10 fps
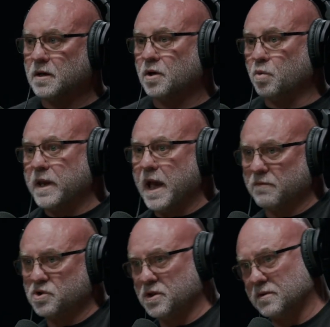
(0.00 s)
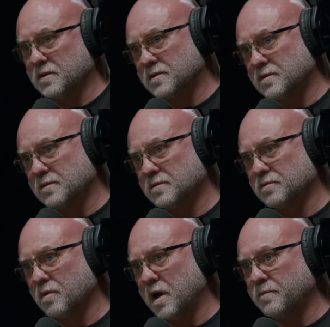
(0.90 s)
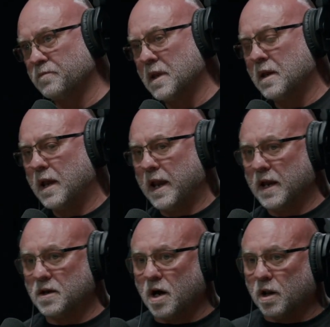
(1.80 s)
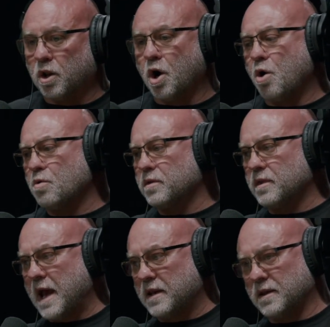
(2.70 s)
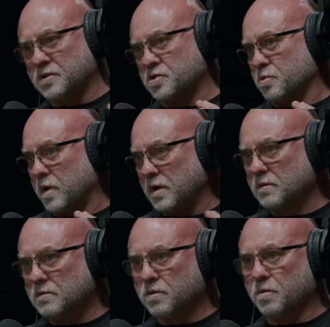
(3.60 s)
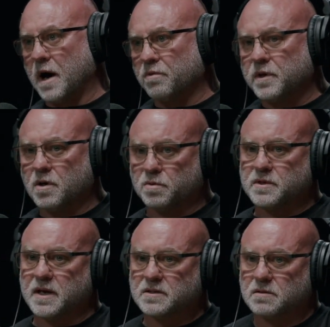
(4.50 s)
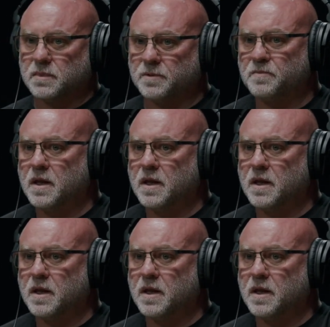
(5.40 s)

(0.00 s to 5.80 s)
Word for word: we have Jesus, right? And along that history, throughout the Old Testament,